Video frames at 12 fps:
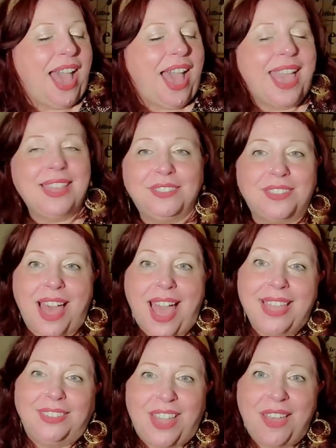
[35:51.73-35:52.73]
I,
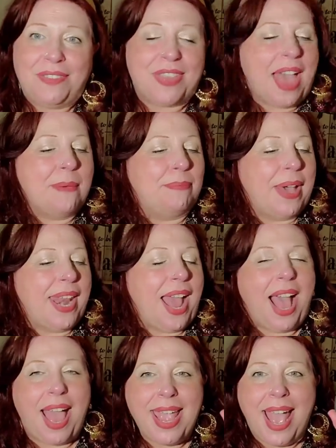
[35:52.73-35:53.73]
I love them, but
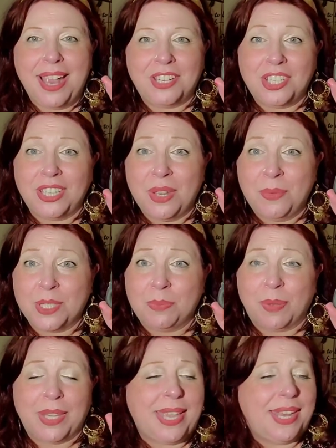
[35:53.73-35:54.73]
I actually was
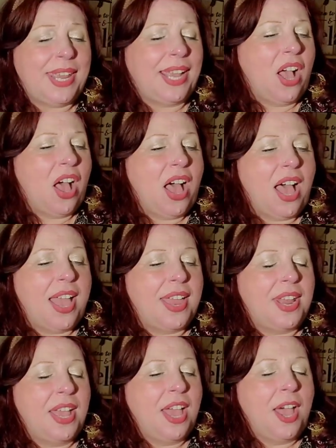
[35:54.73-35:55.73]
planning
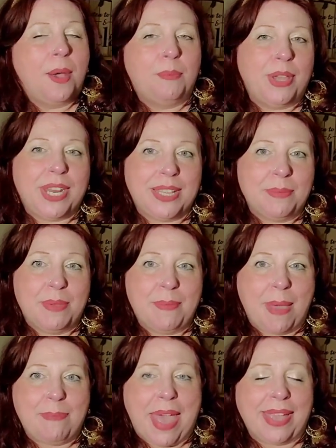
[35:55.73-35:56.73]
on putting them in
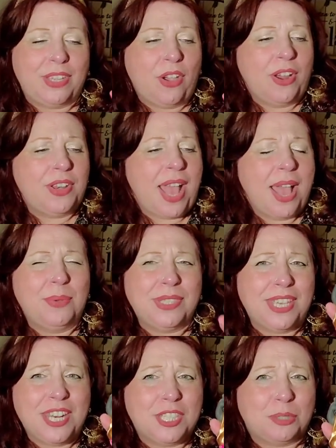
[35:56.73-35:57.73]
my backyard. I
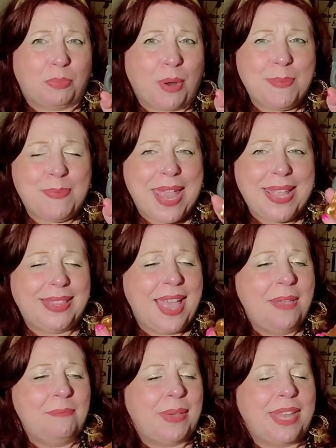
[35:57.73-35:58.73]
was going to spray paint
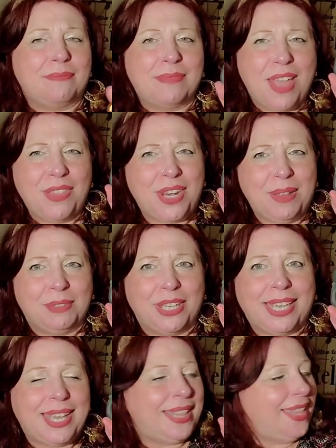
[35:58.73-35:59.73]
them, but now that I'm
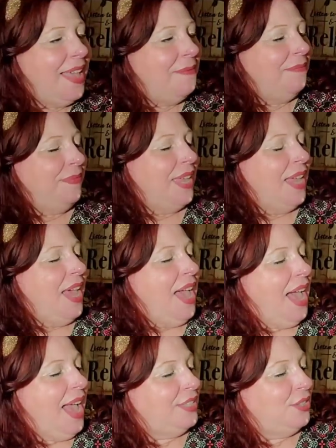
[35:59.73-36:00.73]
looking at them,
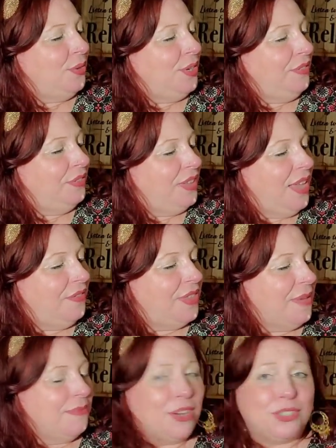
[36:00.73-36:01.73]
I sort of love
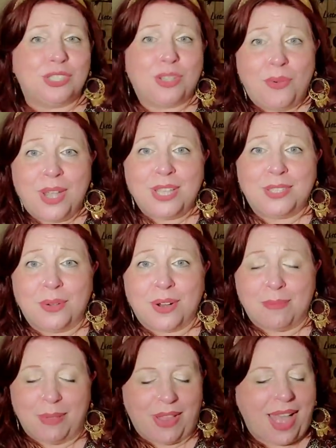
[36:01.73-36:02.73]
them. They're so
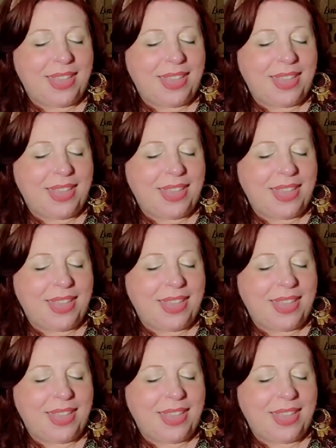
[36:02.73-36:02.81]
adorable.